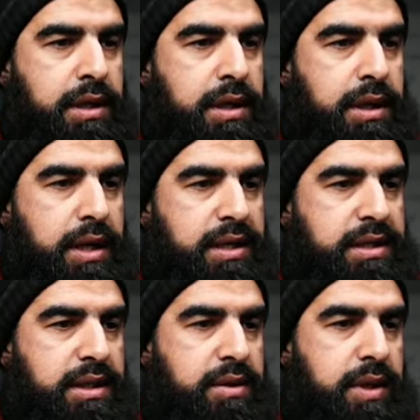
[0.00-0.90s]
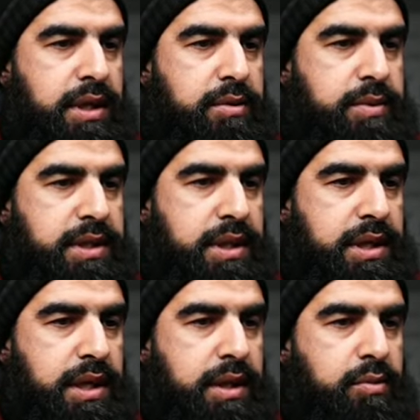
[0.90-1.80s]
Uh, SC, alaikum
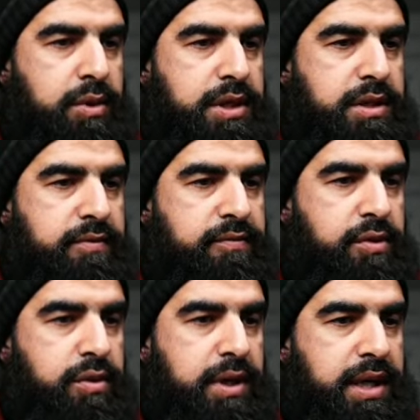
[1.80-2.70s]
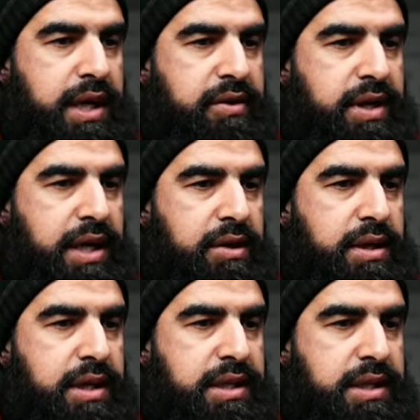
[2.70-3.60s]
salam. What's the view on carrying out
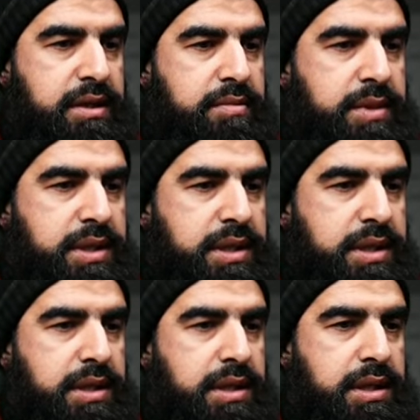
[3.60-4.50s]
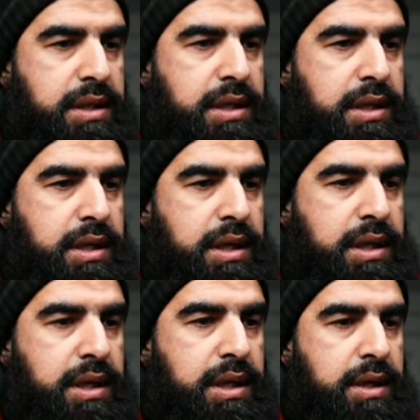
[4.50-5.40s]
khatams,
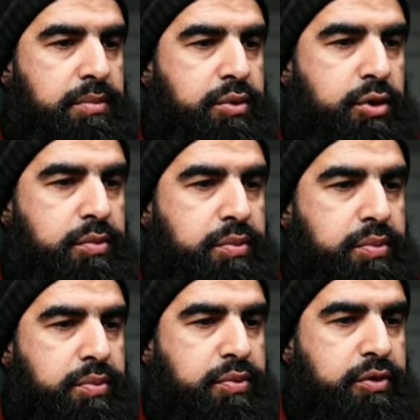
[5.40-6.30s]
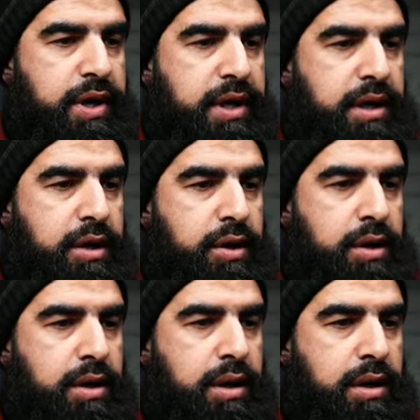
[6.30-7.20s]
uh, appropriate, uh,
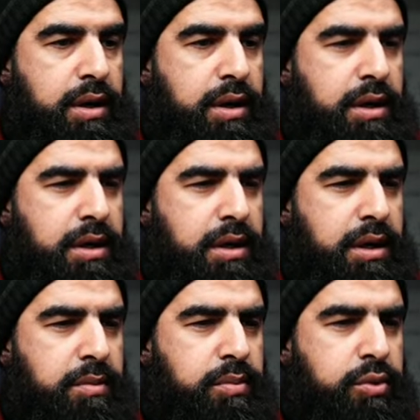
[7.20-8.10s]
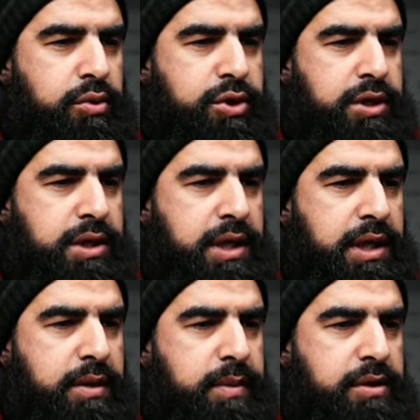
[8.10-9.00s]
uh, uh, apportioning
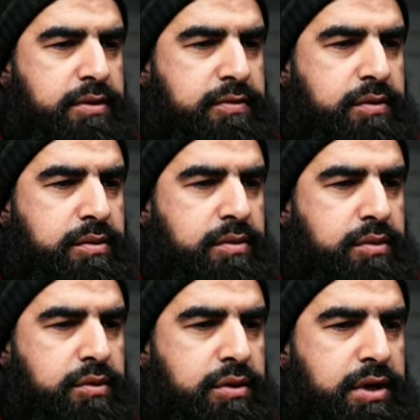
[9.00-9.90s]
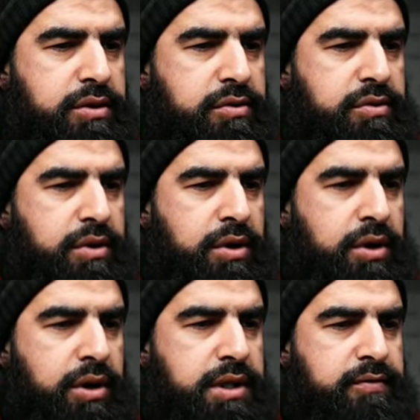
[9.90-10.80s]
an amount for Quran to
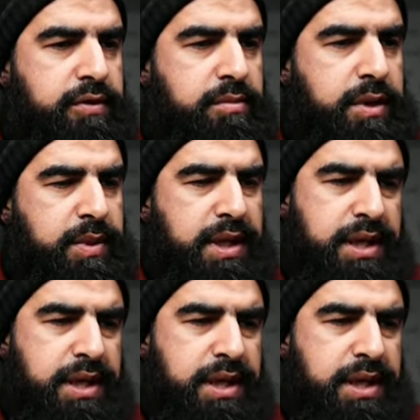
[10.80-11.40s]
different people?